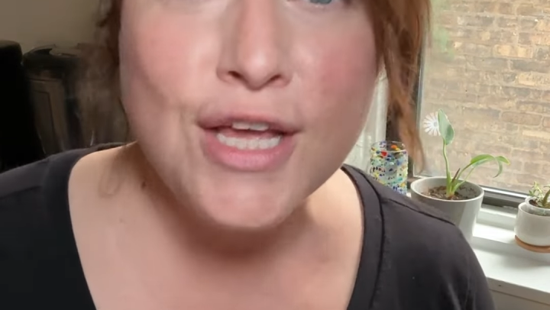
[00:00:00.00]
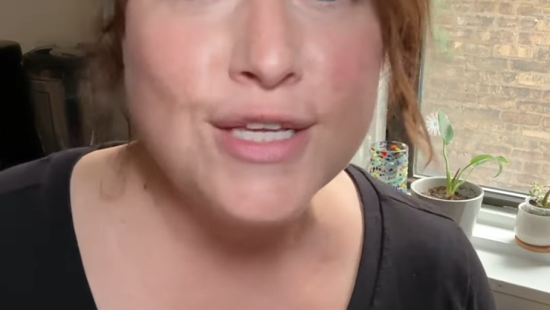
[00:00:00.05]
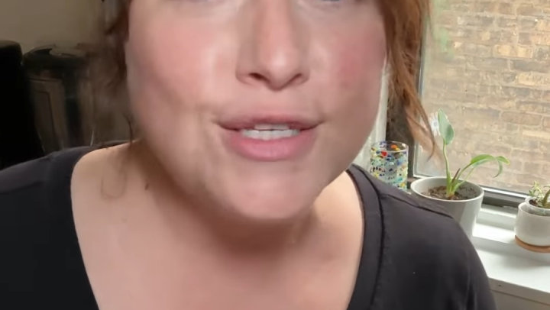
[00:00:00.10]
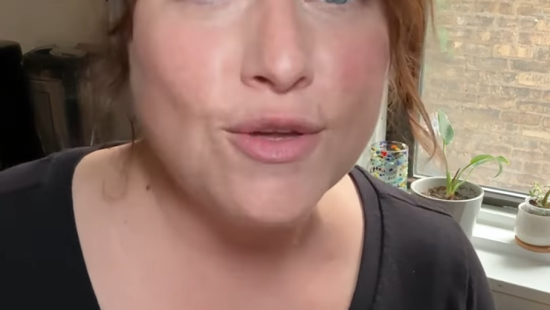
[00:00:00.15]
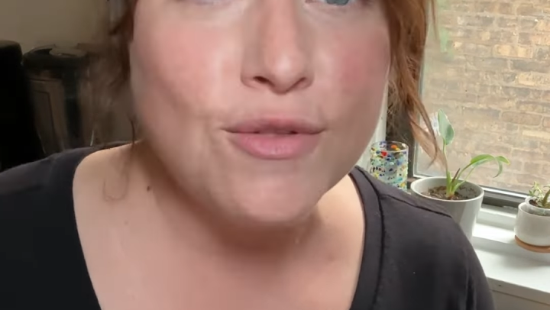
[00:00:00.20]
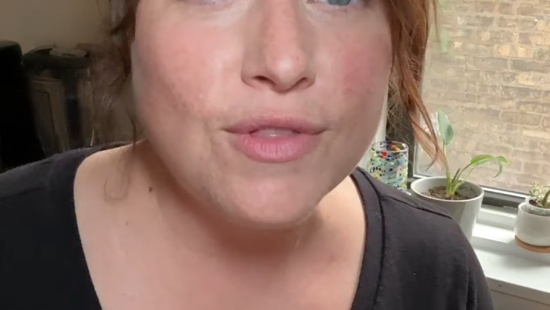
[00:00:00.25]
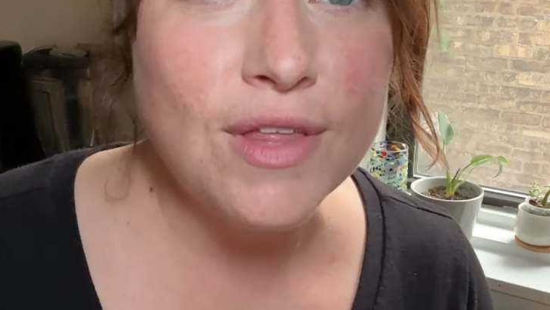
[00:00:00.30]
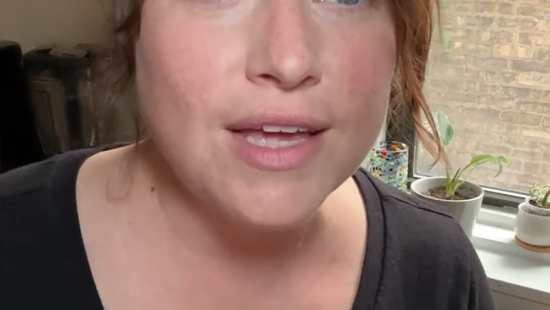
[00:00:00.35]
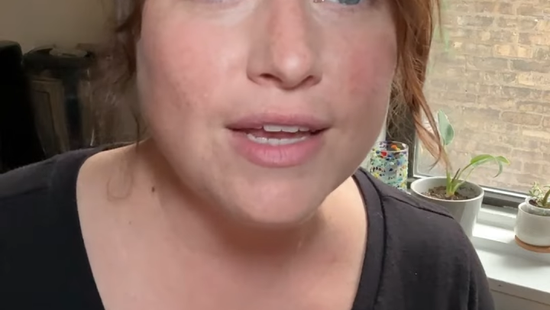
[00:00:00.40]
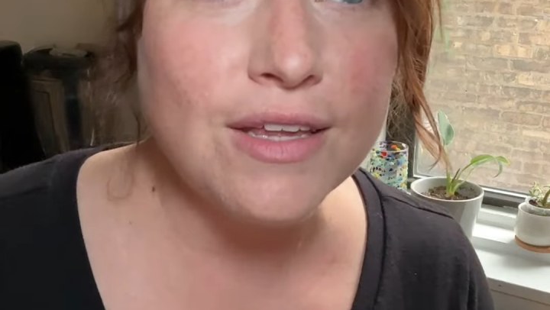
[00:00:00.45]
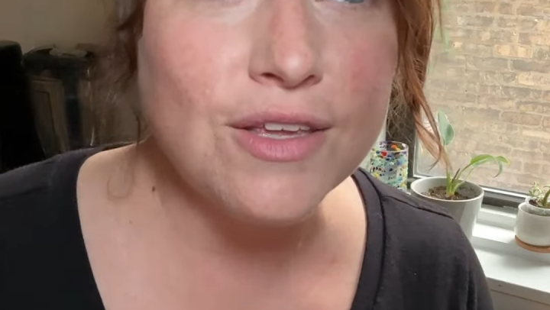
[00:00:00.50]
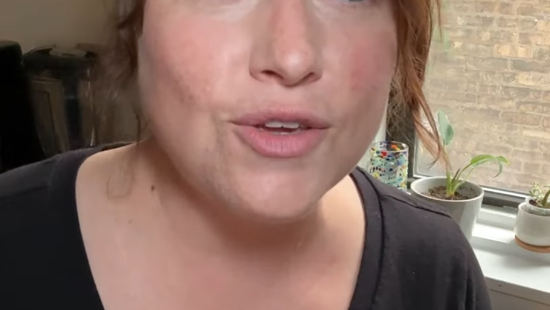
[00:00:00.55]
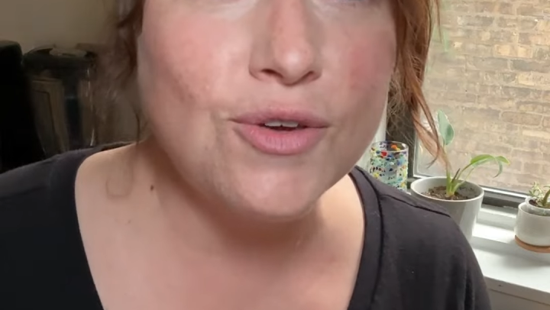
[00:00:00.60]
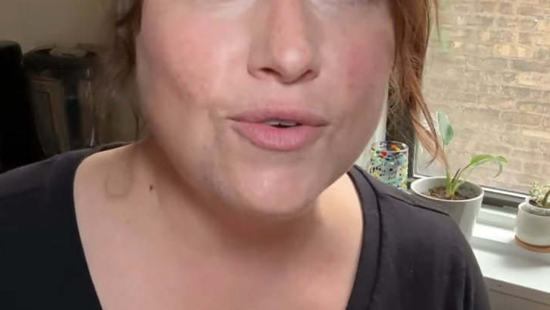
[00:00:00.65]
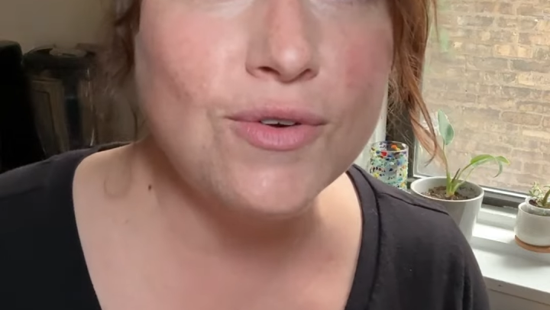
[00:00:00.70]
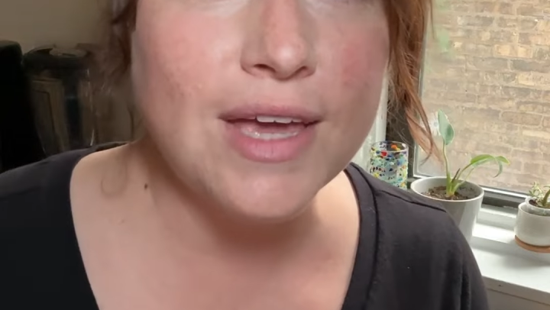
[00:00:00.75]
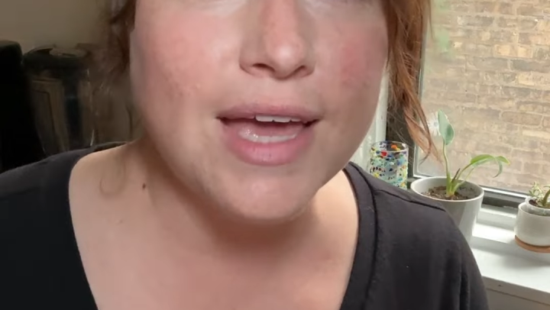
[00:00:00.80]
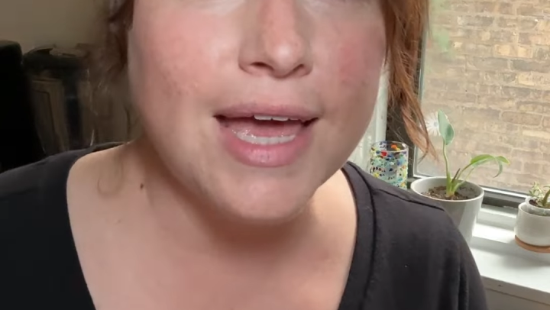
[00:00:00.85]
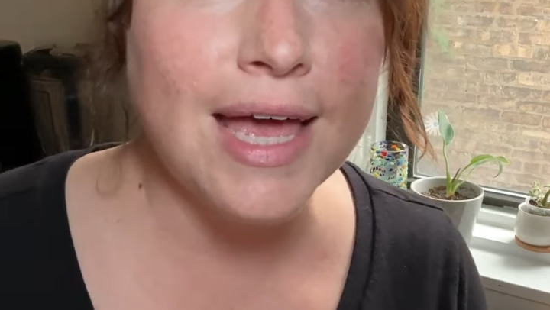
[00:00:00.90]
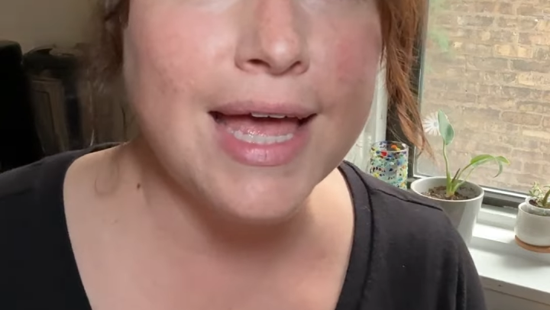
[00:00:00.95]
so that
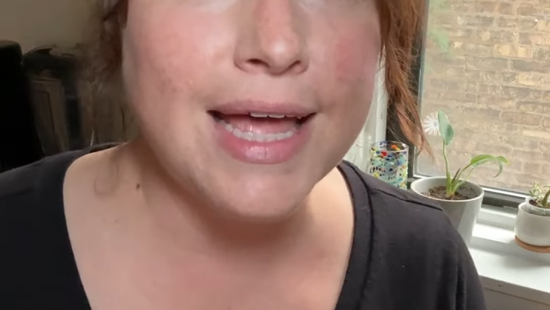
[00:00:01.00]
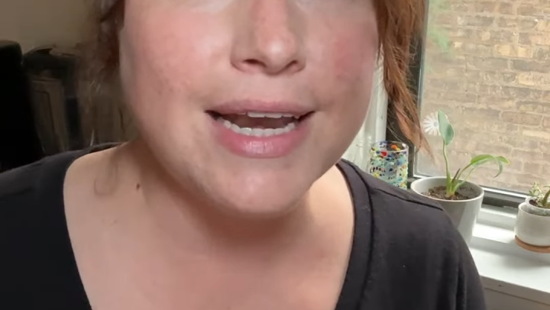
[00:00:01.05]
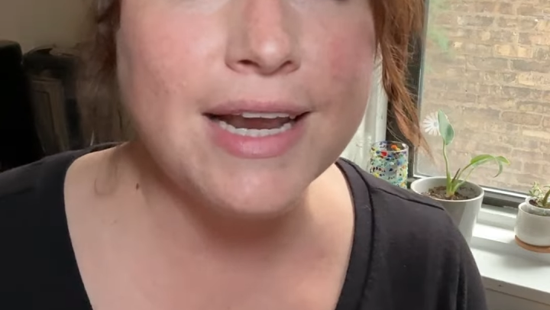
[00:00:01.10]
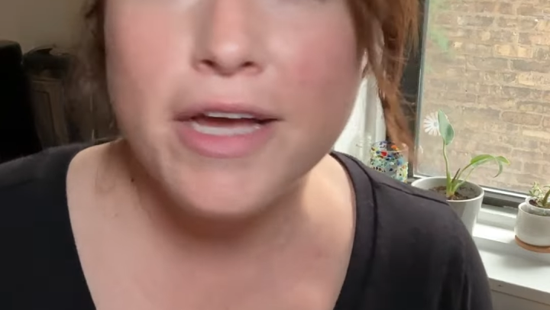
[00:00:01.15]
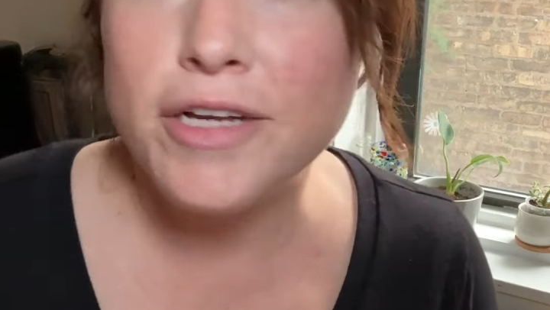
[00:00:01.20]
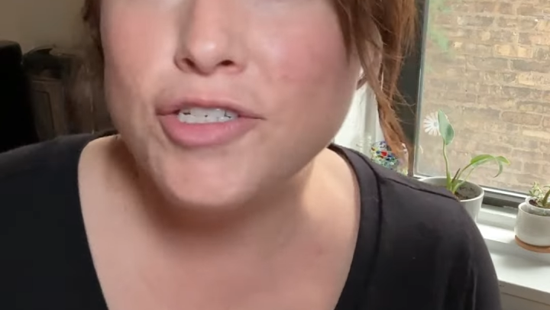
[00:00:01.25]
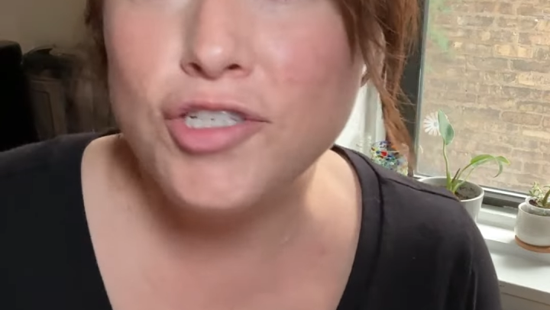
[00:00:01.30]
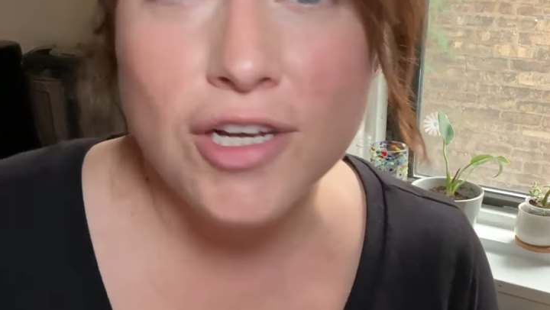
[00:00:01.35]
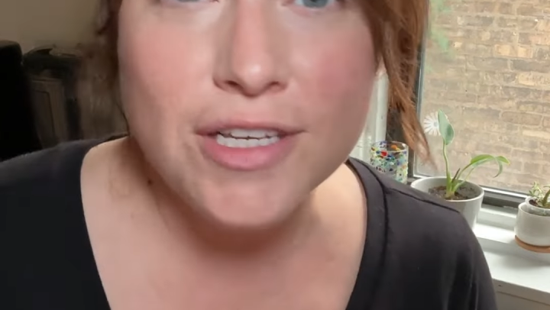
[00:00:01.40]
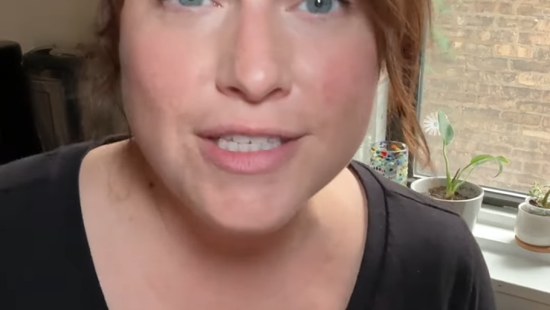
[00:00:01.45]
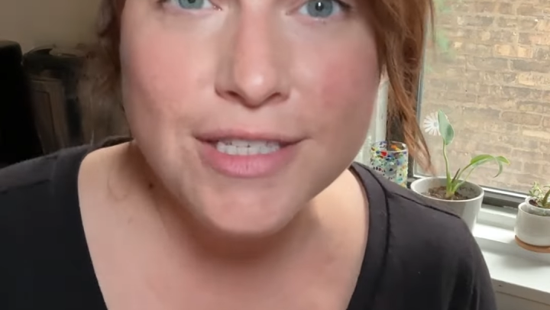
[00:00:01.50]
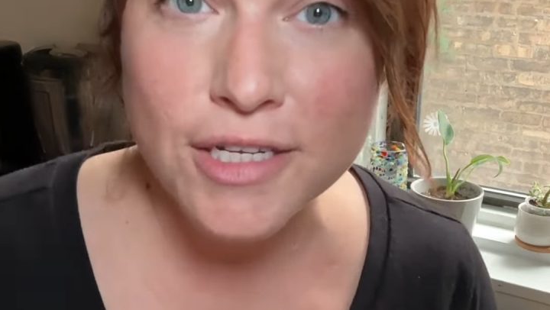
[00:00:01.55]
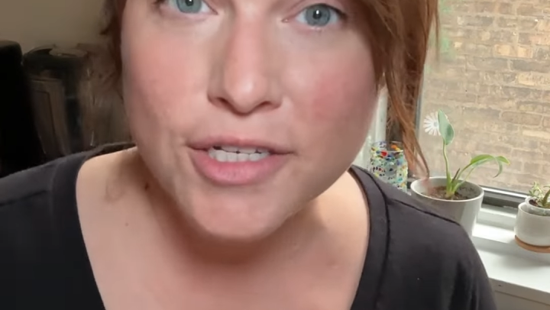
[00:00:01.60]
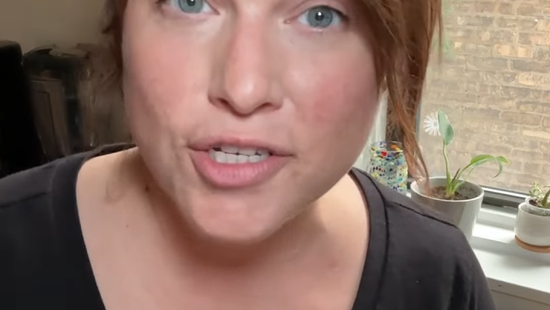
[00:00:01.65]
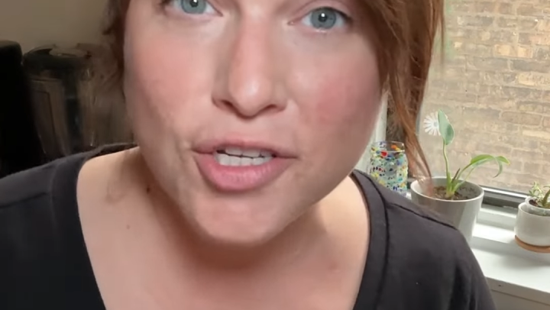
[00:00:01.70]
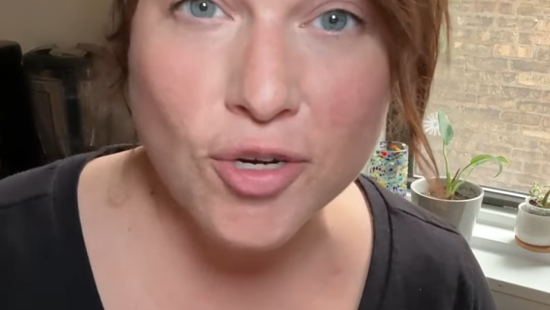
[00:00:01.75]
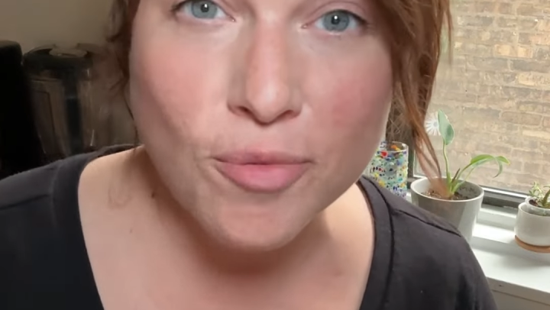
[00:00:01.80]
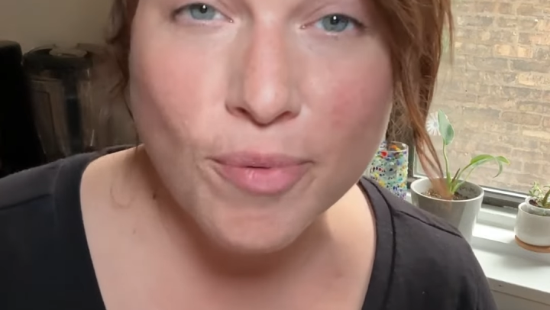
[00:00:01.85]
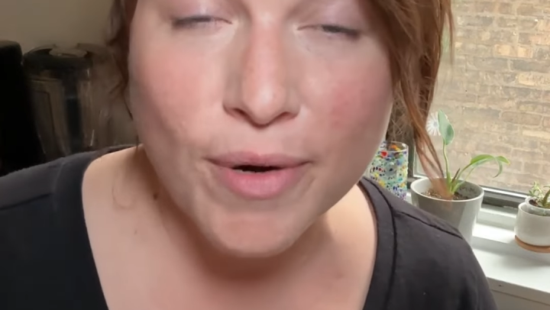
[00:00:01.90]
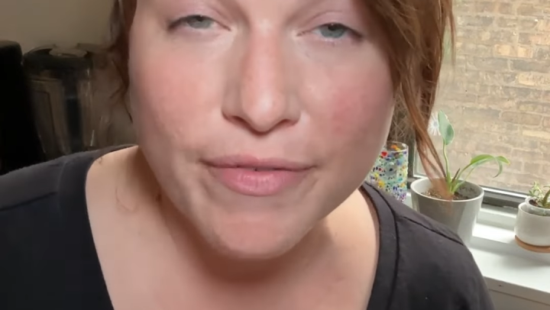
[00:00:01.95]
you can adjust it
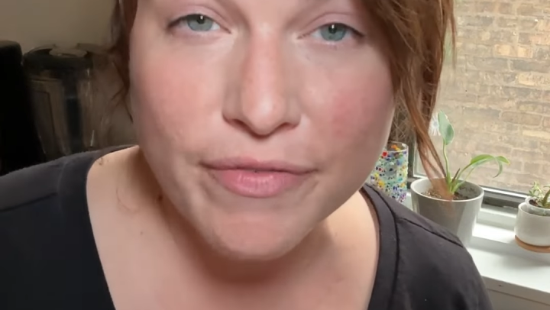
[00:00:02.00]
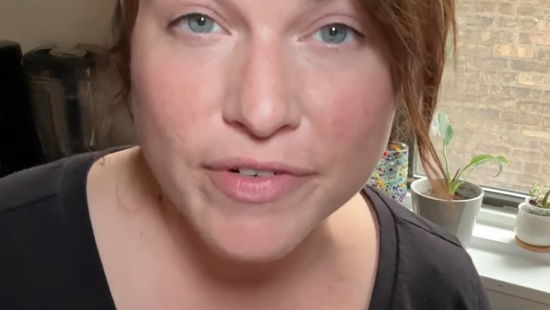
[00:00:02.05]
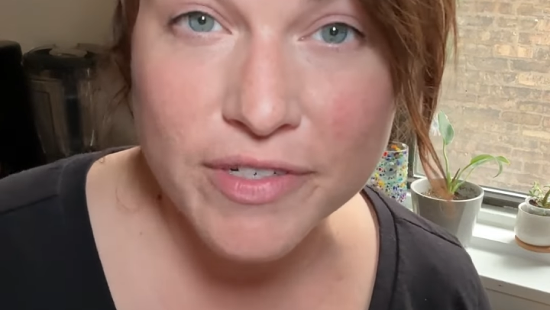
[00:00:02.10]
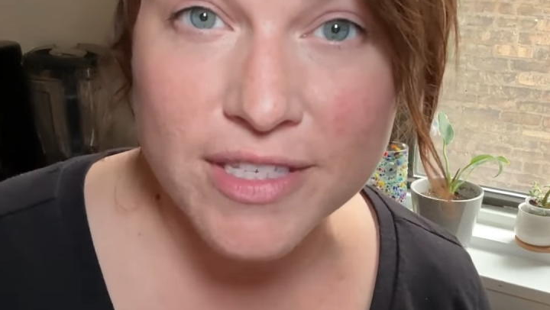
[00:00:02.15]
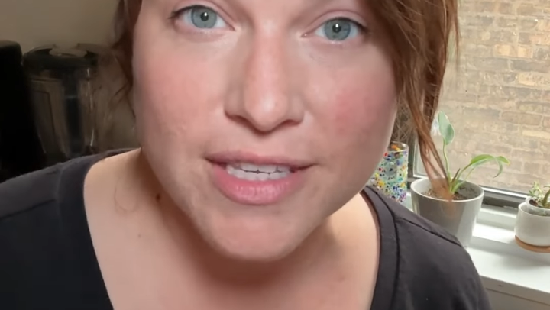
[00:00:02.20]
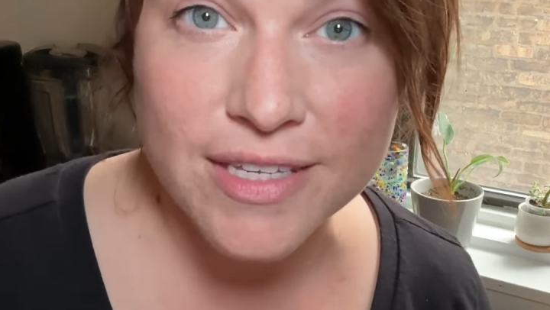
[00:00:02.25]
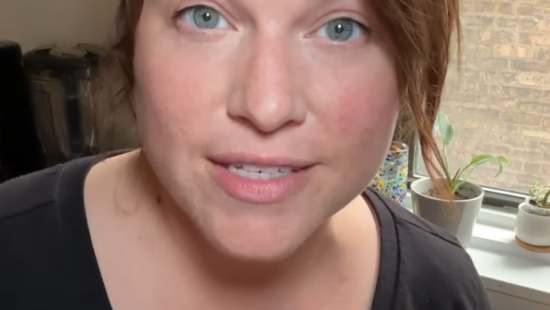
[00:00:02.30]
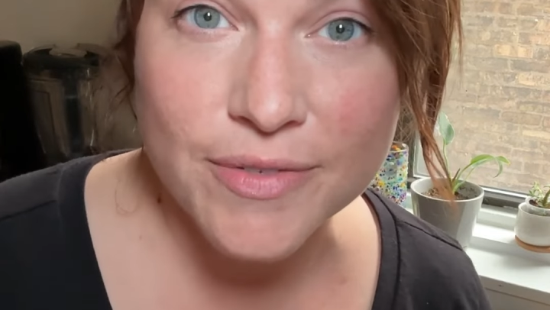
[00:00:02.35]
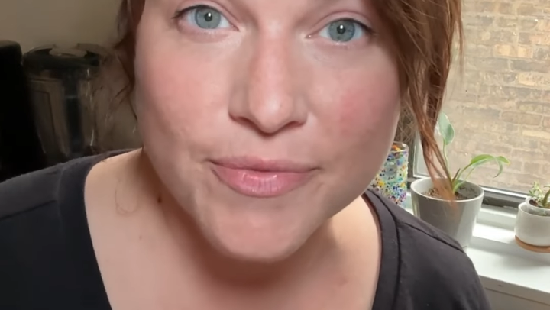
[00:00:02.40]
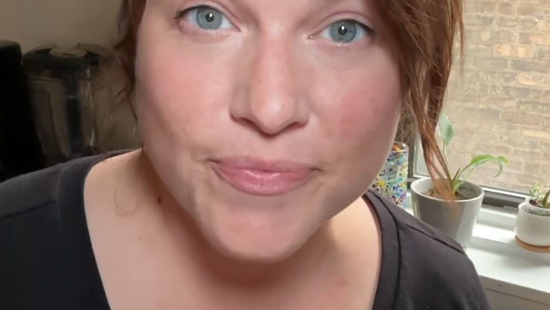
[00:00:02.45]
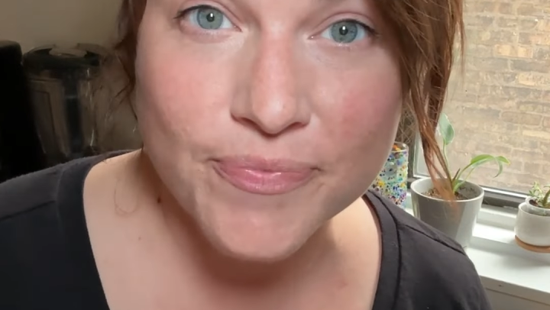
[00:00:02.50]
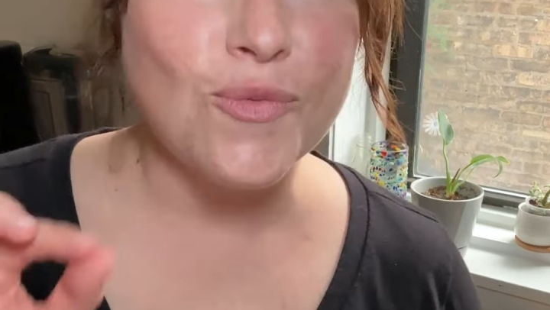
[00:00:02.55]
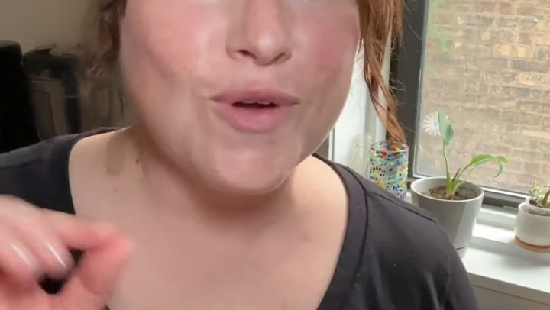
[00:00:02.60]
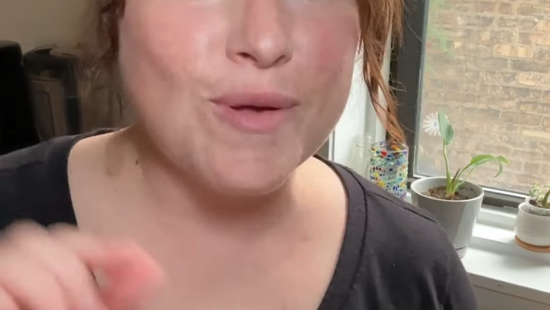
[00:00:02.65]
to your preferences.